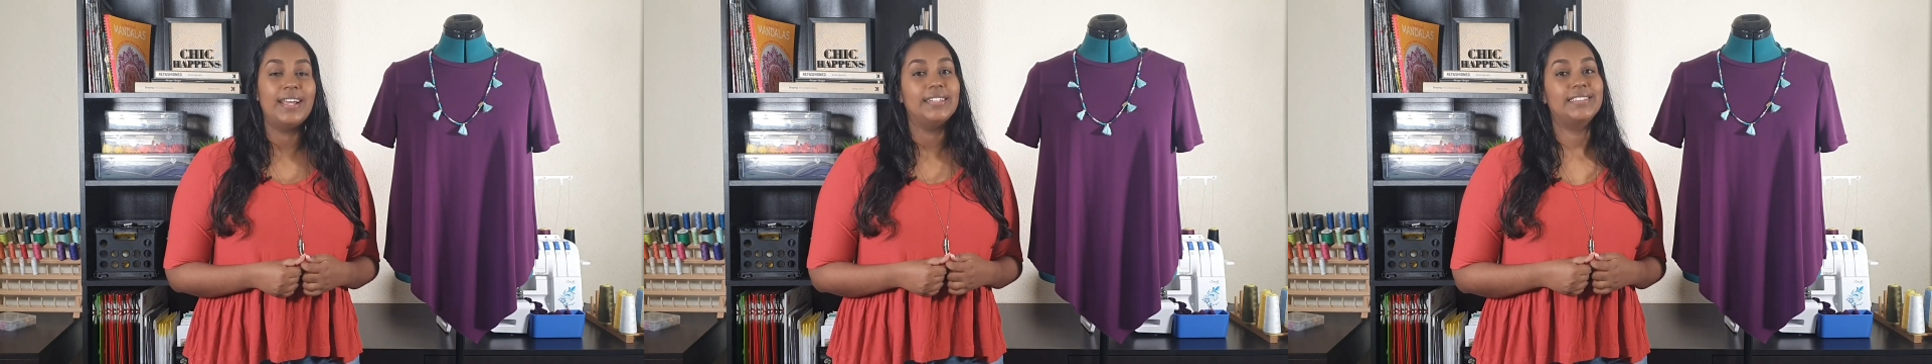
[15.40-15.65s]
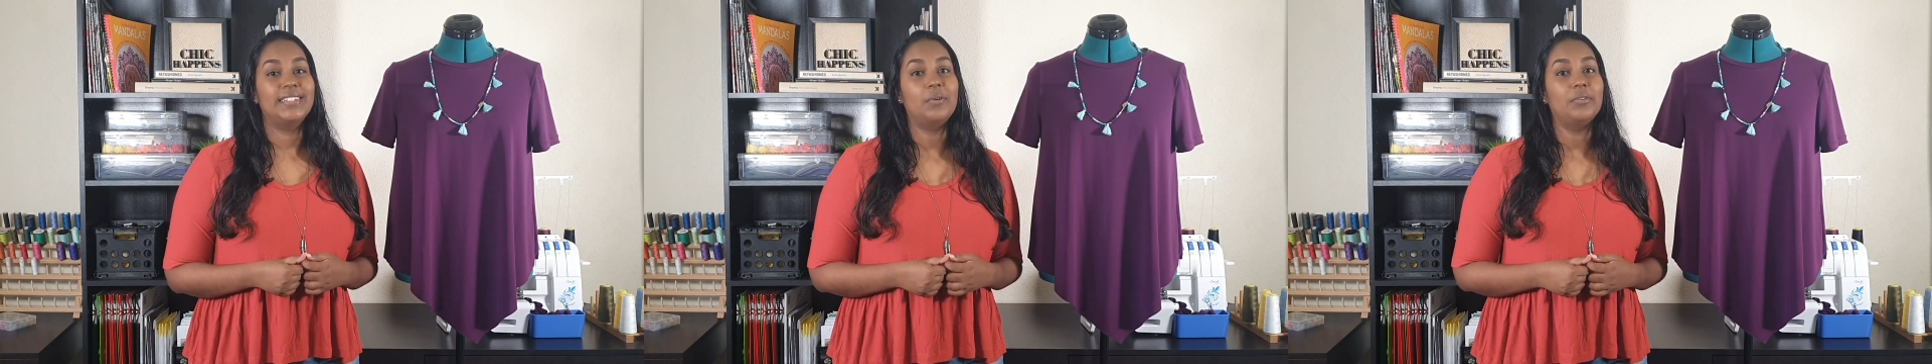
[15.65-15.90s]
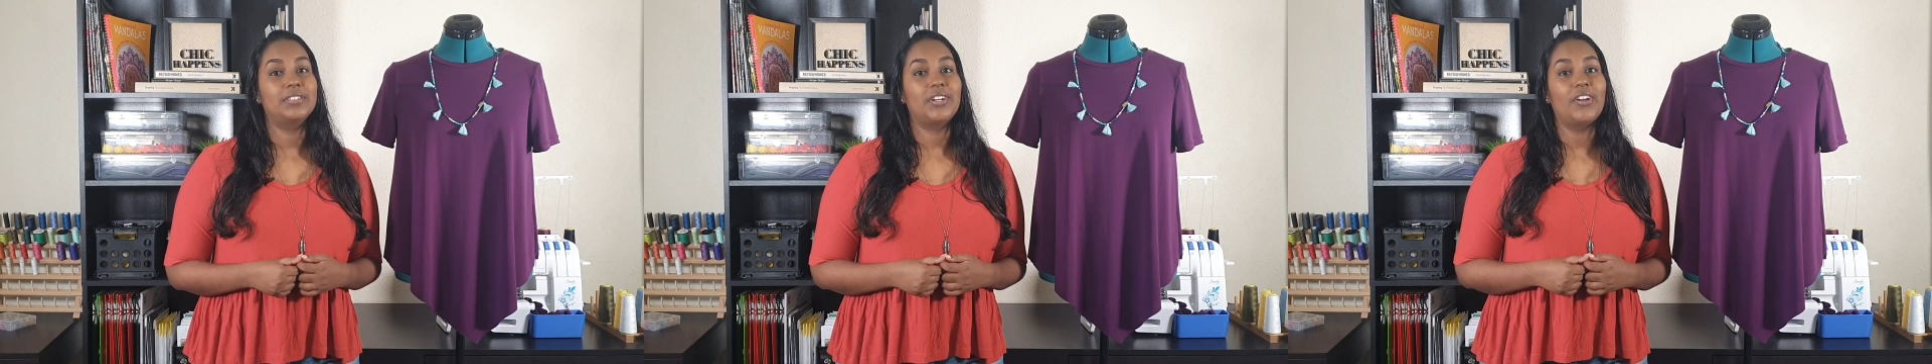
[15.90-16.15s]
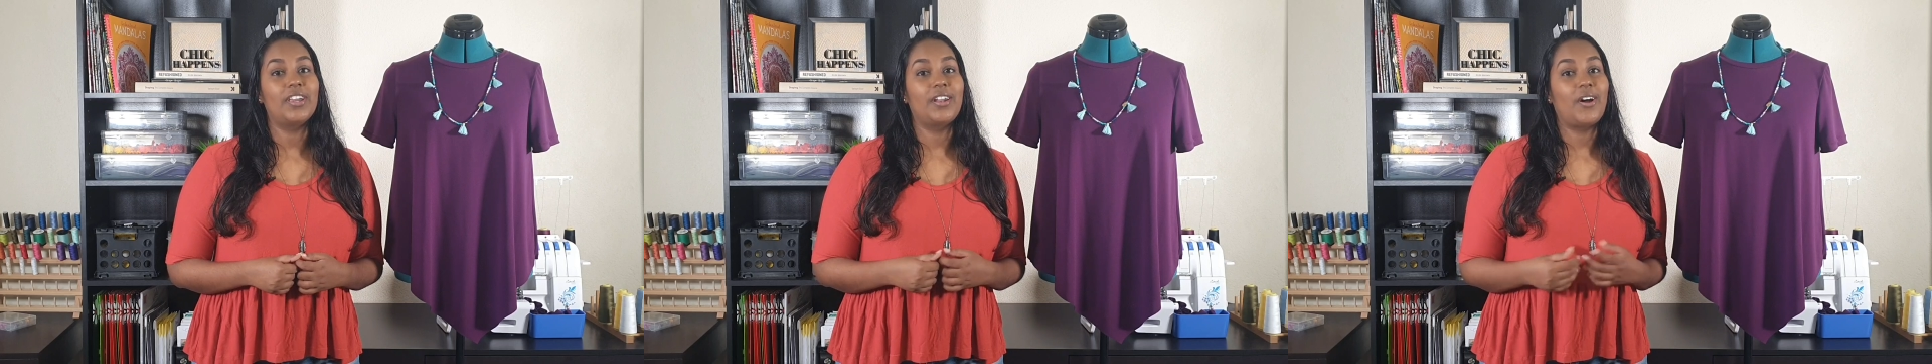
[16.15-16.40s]
Today we're
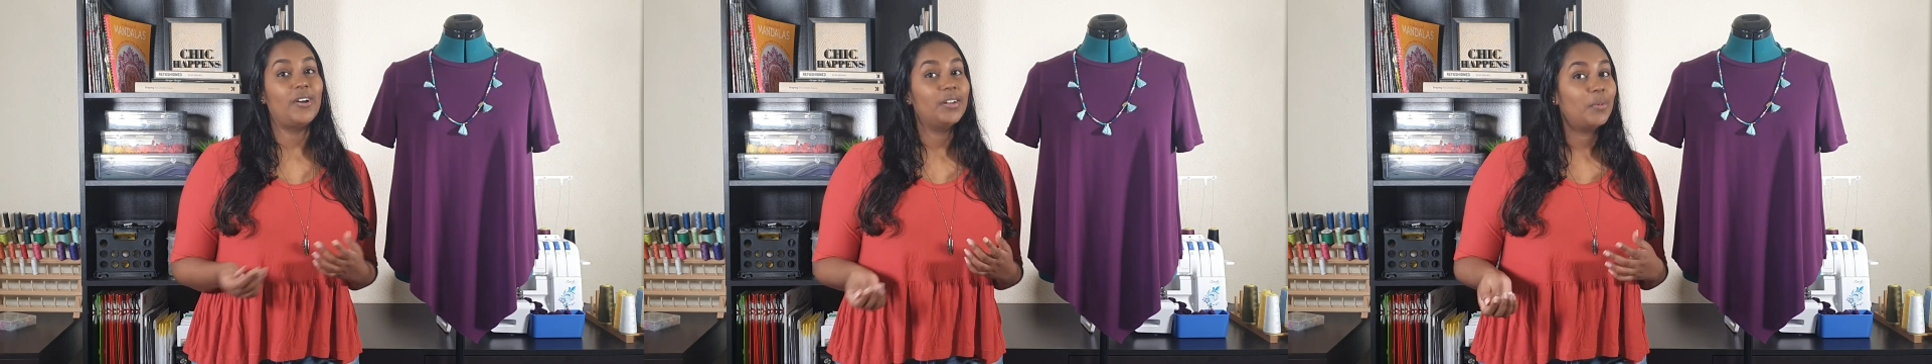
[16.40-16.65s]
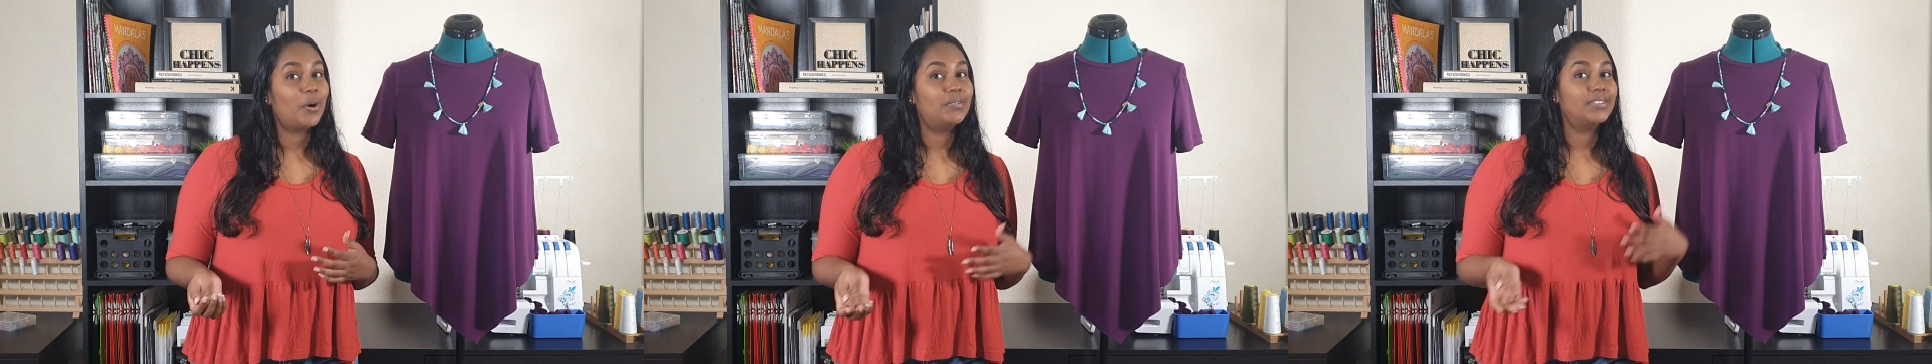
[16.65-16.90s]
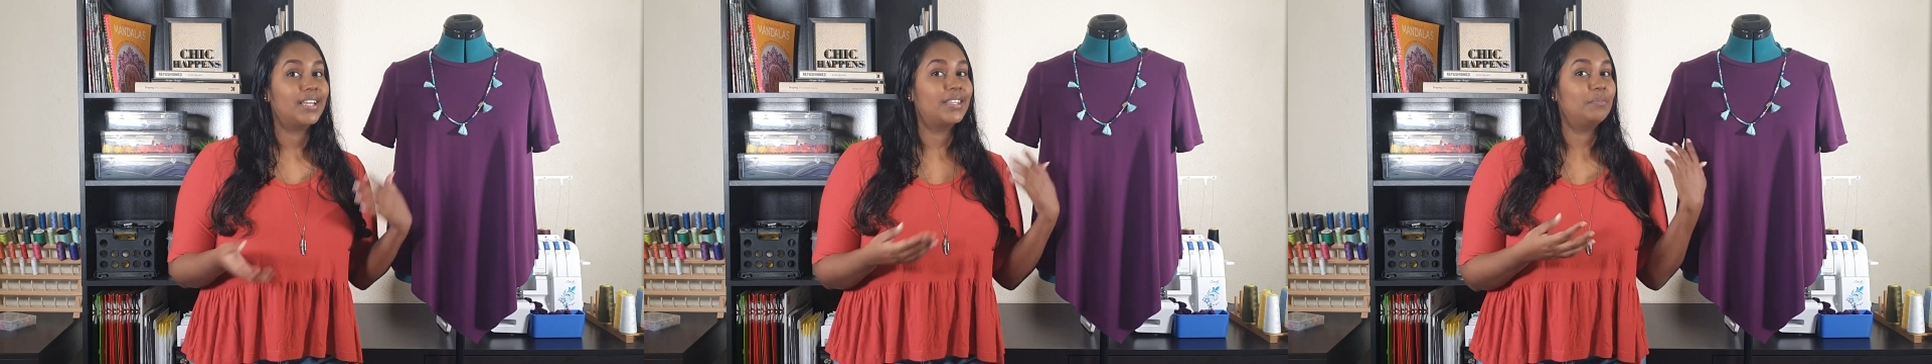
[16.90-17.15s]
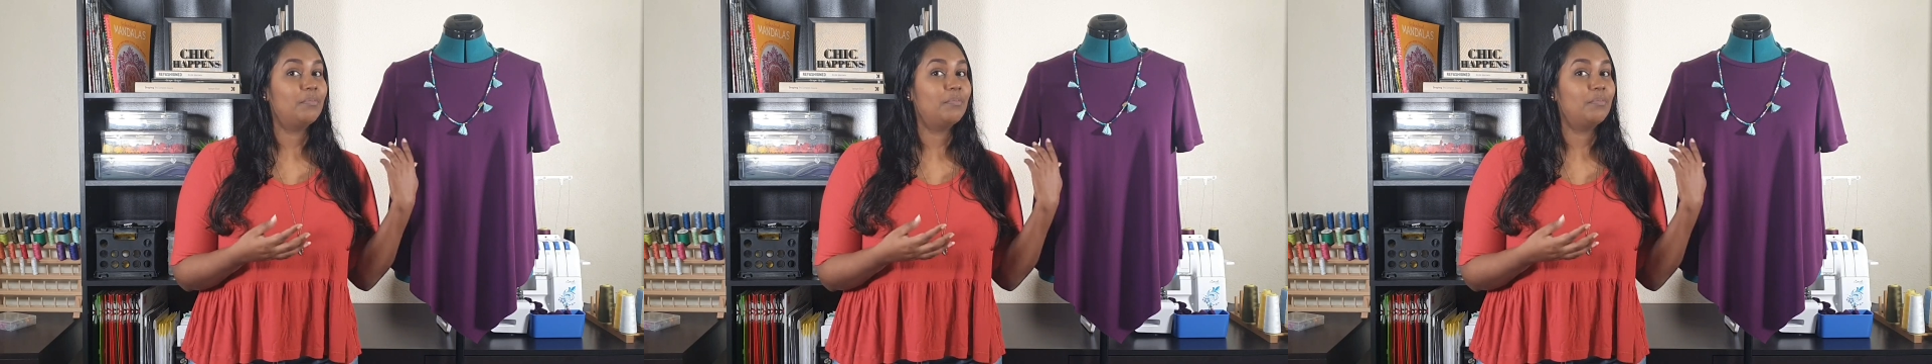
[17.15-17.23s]
talking all about the